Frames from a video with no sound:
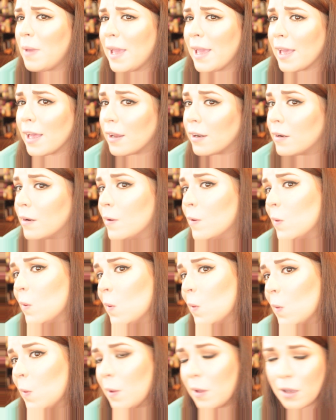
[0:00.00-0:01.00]
man.
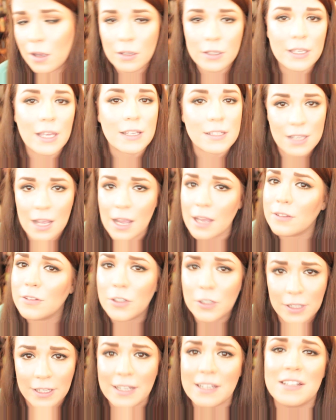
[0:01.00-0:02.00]
Yes, I
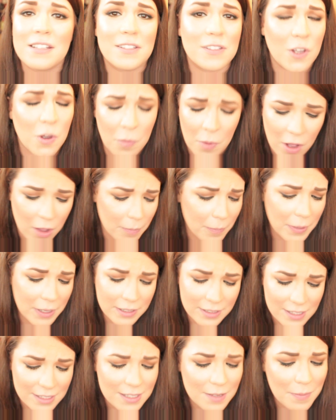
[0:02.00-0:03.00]
look like a disco ball,
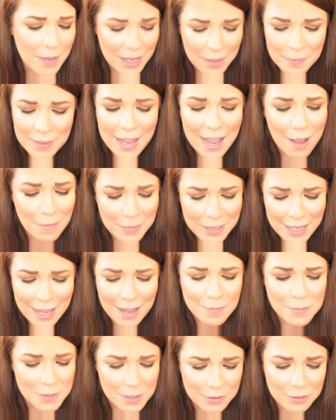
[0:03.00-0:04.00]
but does it make me happy?
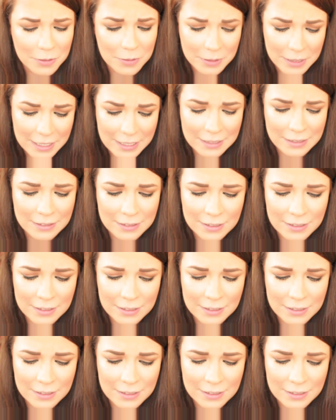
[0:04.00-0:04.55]
Absolutely.